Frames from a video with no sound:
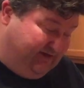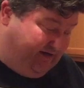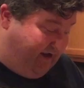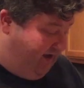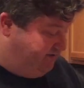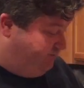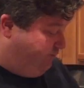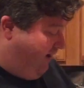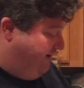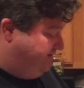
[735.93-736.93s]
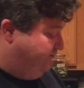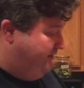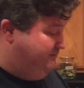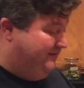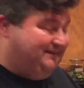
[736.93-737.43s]
kind of surprises
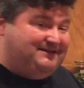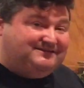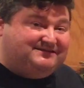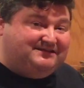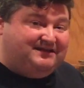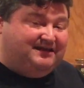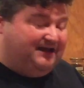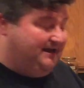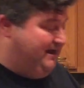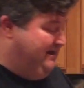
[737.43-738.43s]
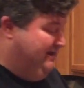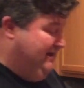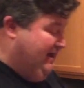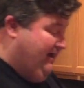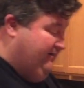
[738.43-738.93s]
me, but let's see
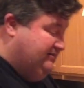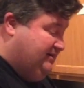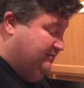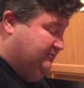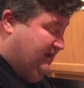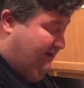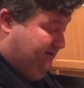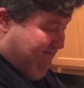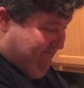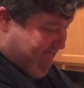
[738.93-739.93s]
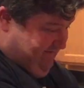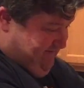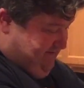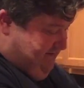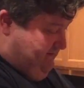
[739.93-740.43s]
how this comes out.
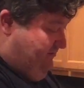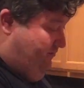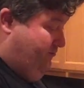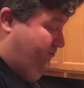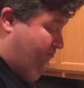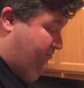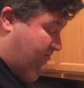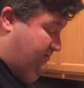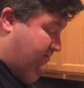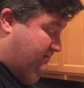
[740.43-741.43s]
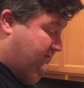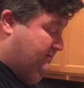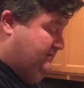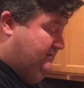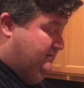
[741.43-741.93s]
Oh,
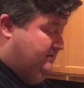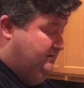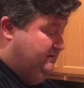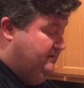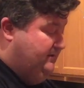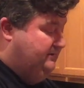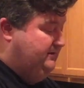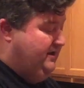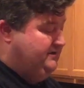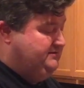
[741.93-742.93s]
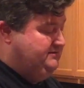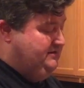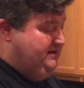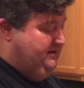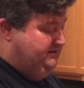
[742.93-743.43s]
a nice
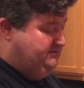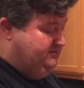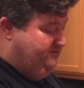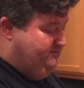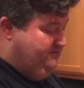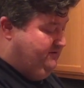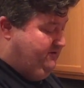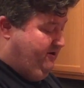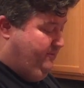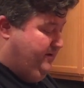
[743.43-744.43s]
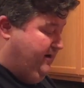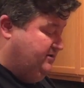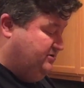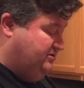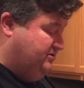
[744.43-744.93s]
hiss, so
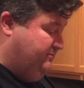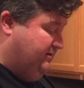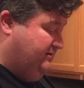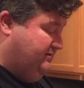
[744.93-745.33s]
carbonation should be.